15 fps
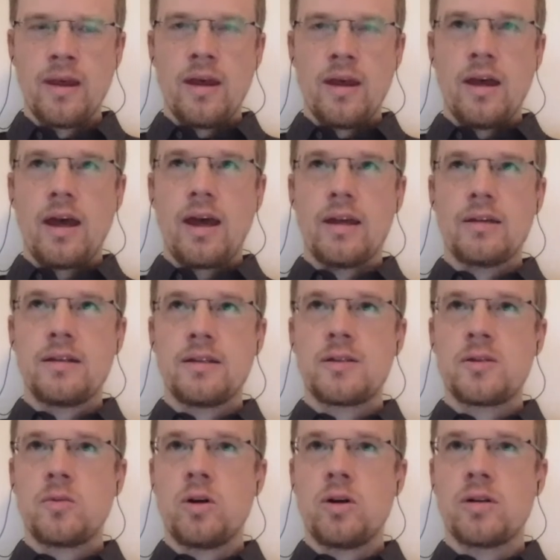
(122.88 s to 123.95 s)
And this
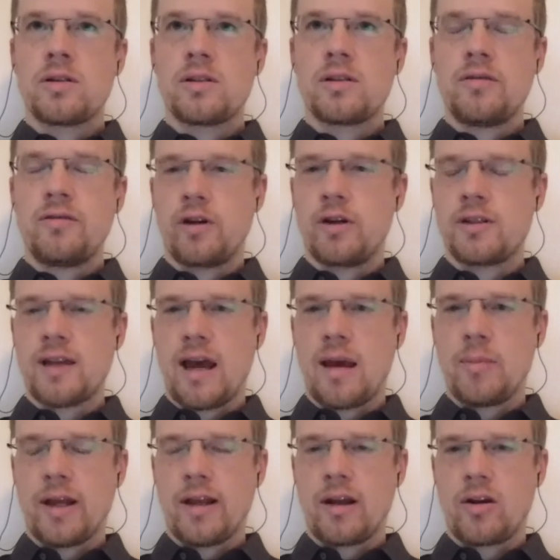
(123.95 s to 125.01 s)
was the first time
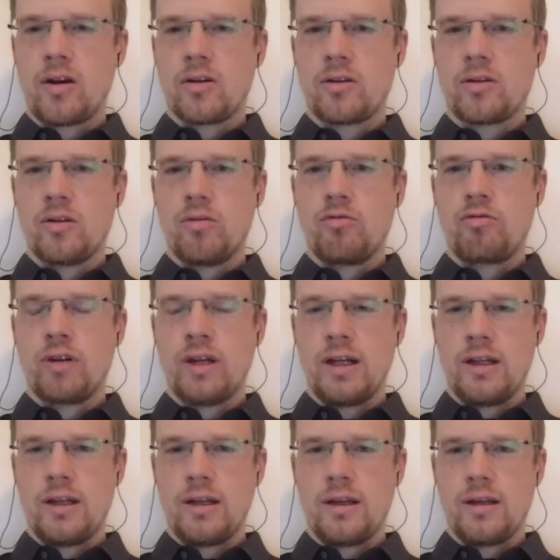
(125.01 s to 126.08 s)
that I got
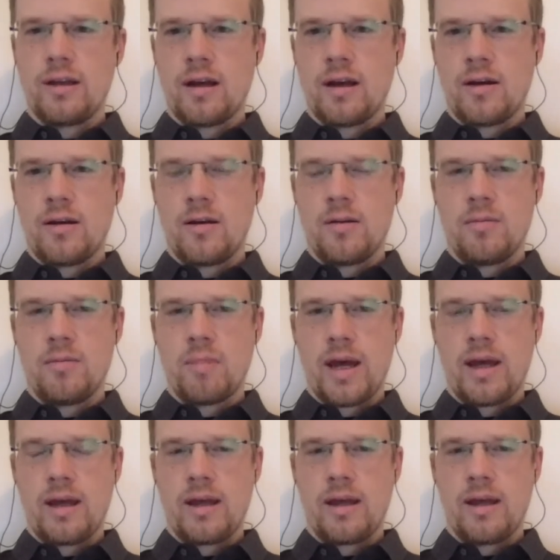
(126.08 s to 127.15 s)
really
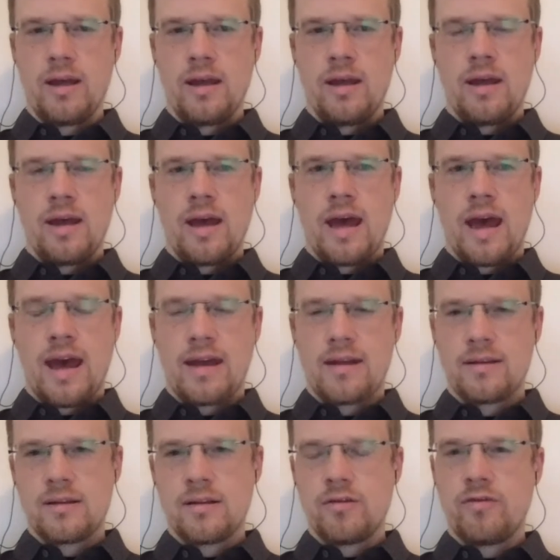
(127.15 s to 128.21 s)
my hands
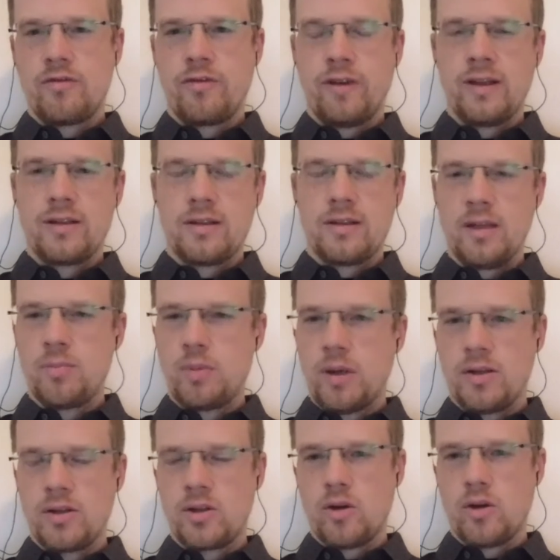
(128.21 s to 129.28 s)
and feet deep
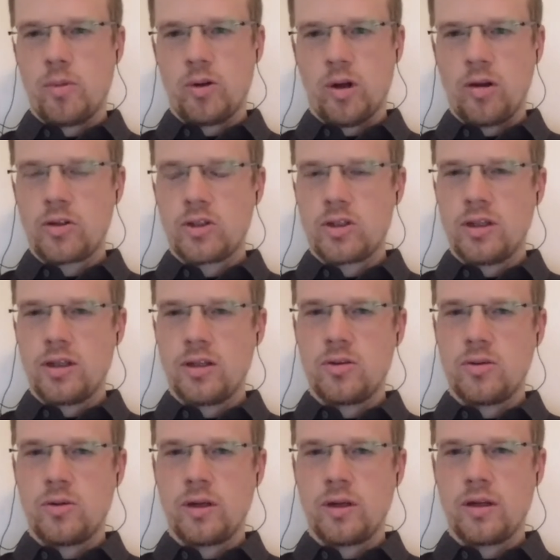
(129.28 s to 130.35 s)
into immunology,
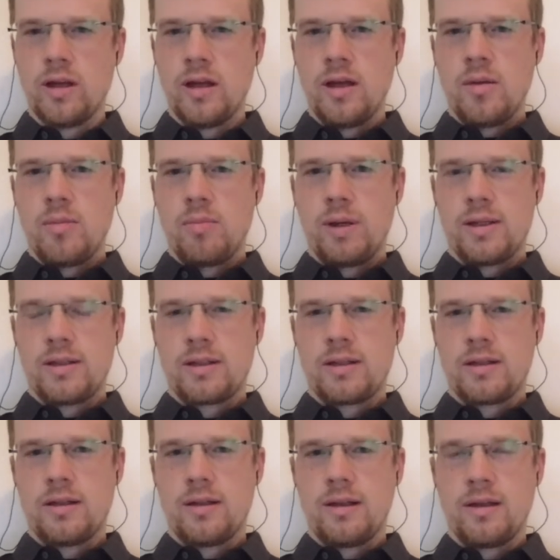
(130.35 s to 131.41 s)
doing
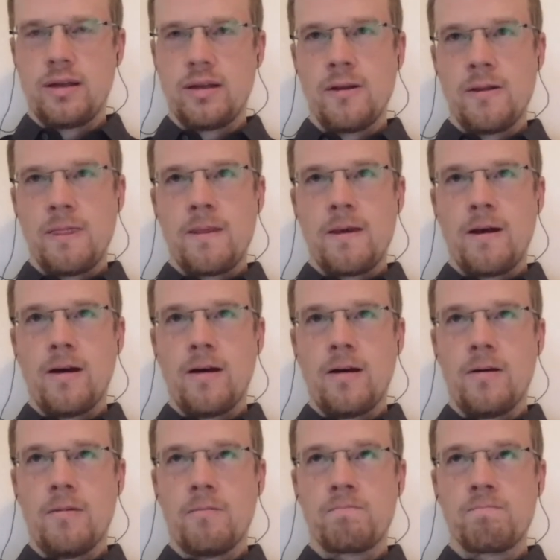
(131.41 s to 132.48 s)
basically
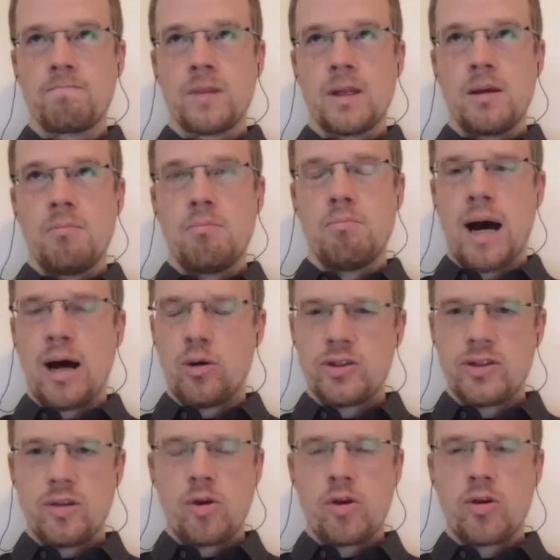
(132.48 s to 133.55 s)
mouse
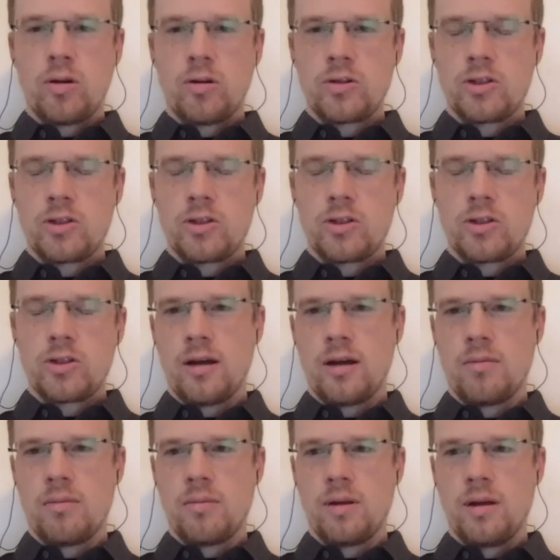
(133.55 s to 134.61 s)
immunology
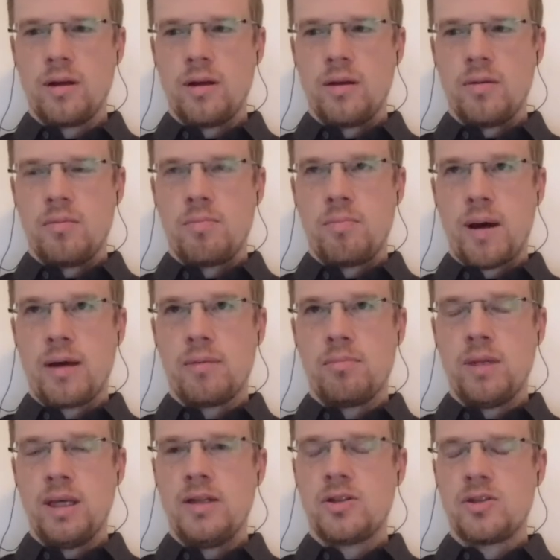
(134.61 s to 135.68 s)
by
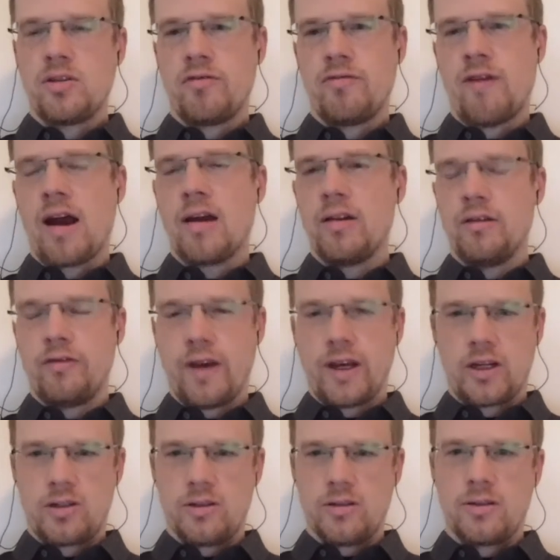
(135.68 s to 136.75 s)
means of viral
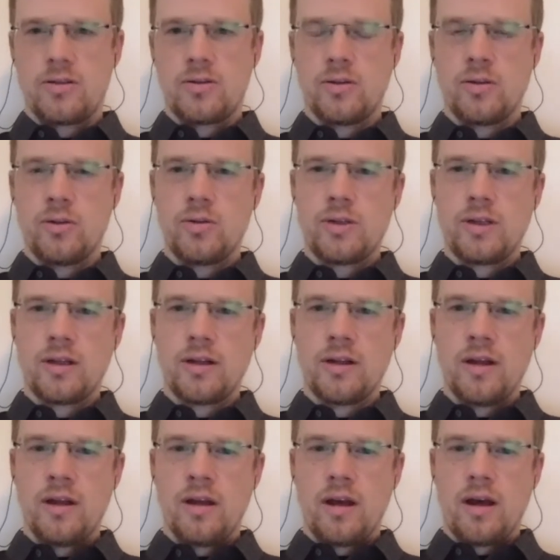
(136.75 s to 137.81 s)
infections. So using
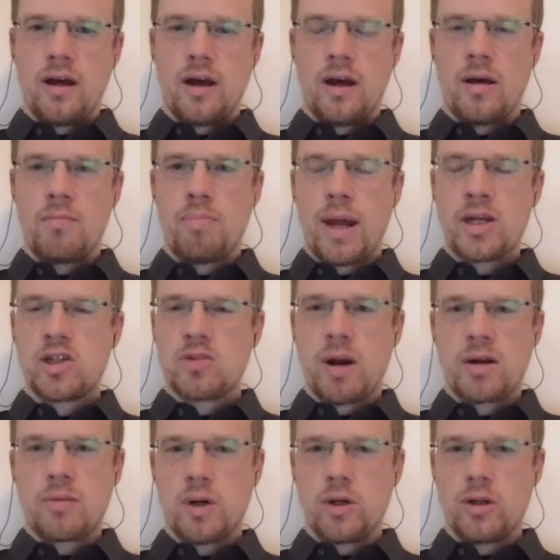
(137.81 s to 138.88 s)
benchmark
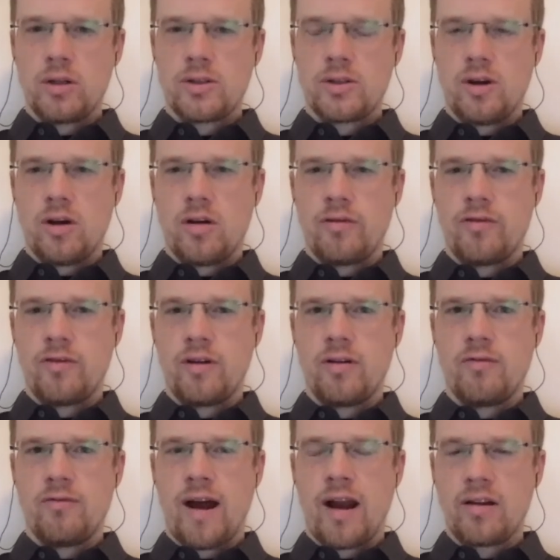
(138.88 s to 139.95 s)
models of
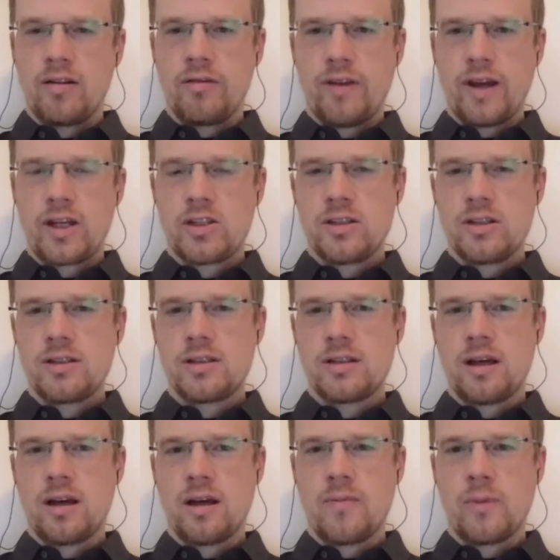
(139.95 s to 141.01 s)
viral infections
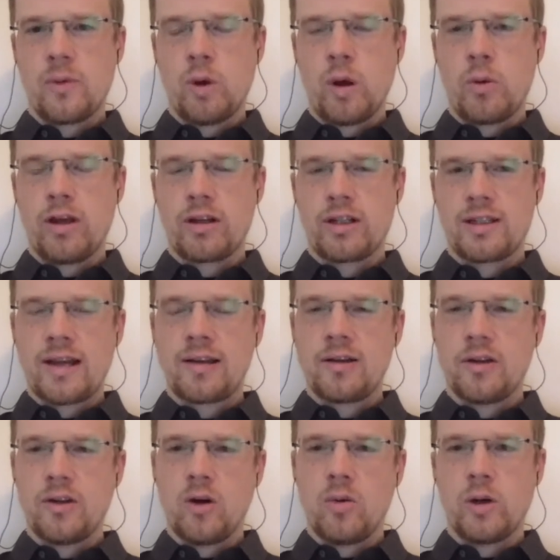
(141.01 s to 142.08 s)
where we exactly
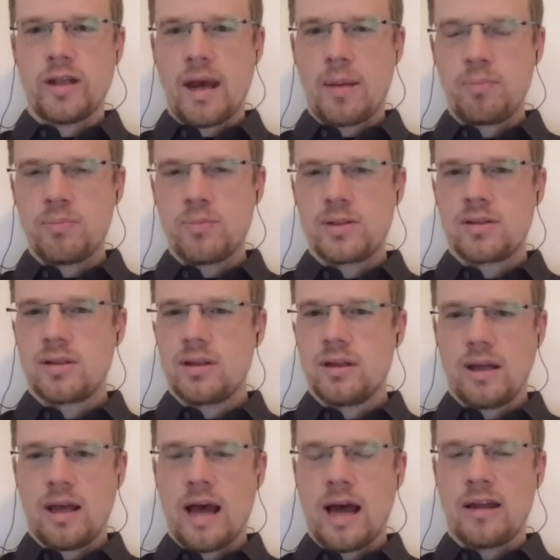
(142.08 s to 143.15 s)
know what happens
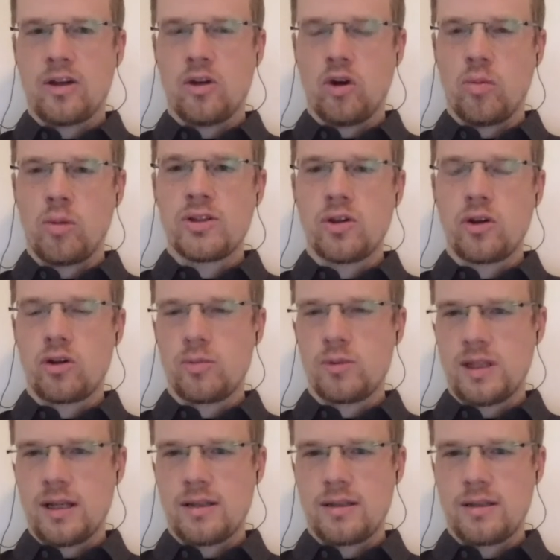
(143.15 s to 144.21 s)
under normal
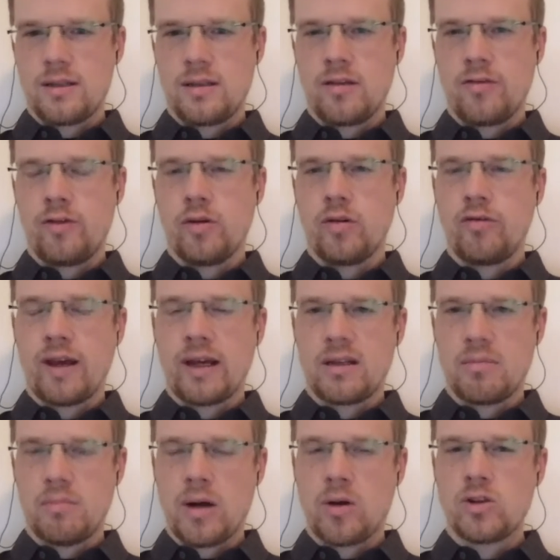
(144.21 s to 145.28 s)
circumstances if you infect the
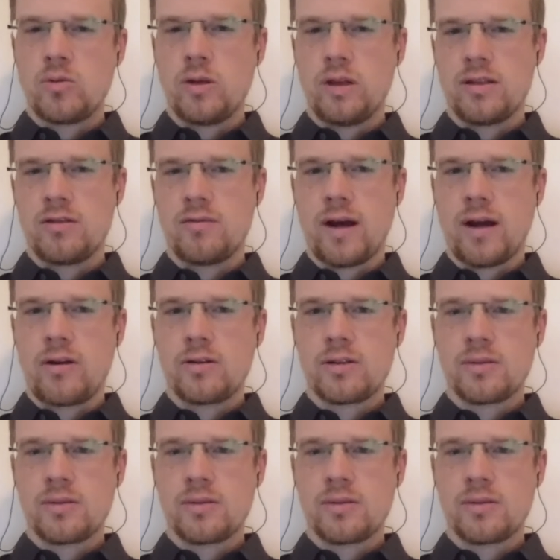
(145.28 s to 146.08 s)
mouse with this virus.